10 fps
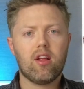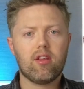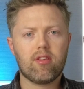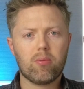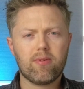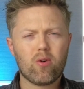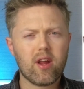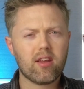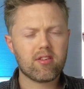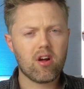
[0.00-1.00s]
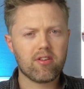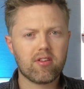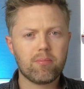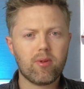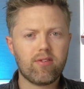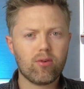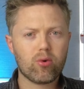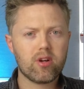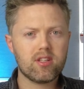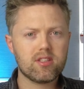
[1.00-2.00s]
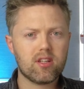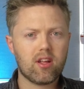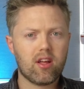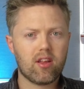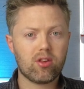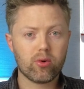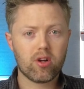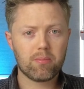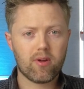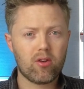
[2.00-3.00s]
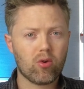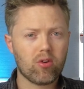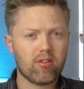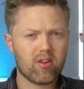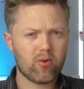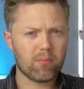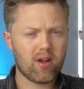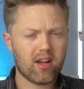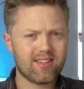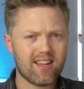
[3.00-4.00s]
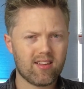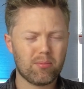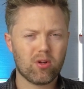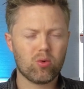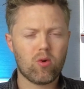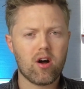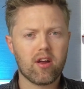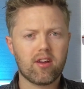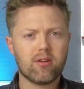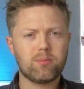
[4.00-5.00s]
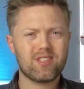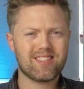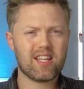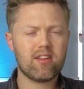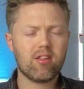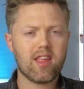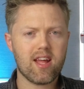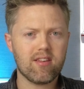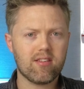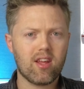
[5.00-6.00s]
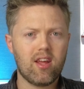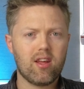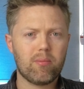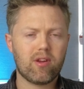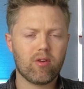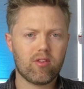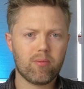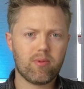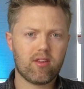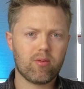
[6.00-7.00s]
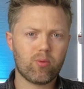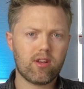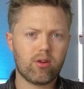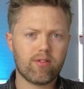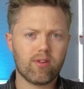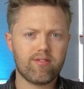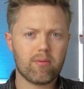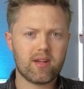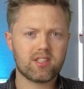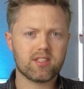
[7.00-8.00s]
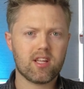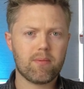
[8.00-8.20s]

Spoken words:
So before I get started, if you're in Europe and you're considering buying a Tesla Model Y, just stay until the end, because there's some really useful information